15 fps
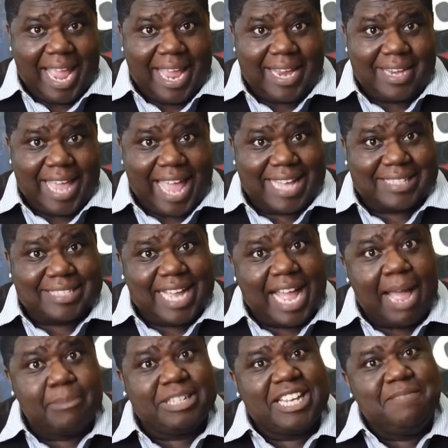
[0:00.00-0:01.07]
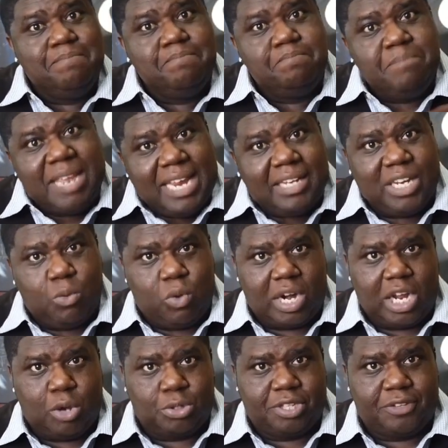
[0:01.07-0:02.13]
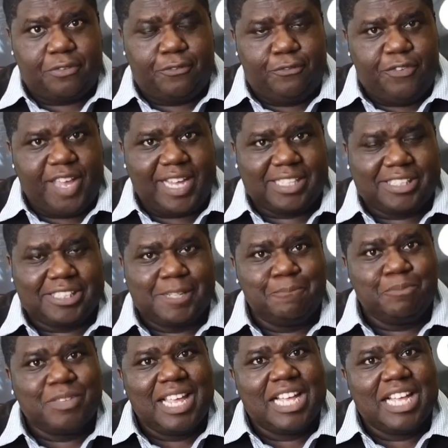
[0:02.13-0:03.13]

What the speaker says: and at times immediately want to go to the fix